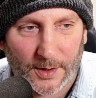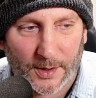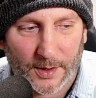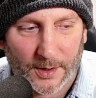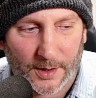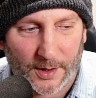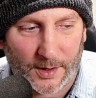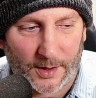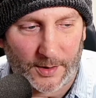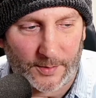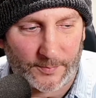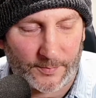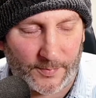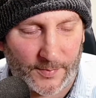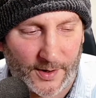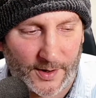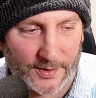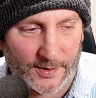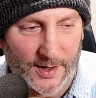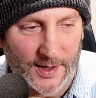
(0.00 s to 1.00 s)
And
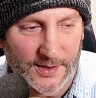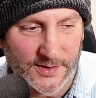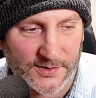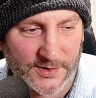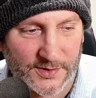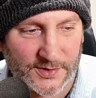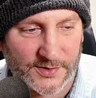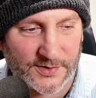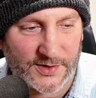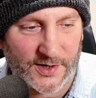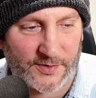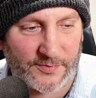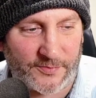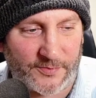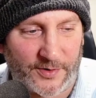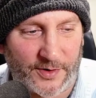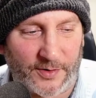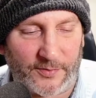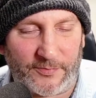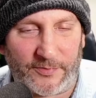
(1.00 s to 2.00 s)
that's the
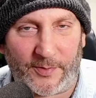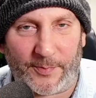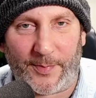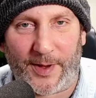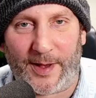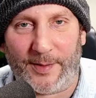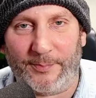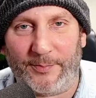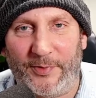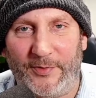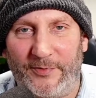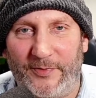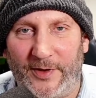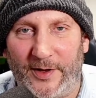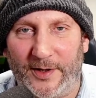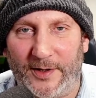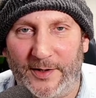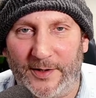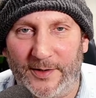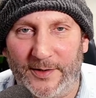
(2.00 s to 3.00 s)
suffering from empathy.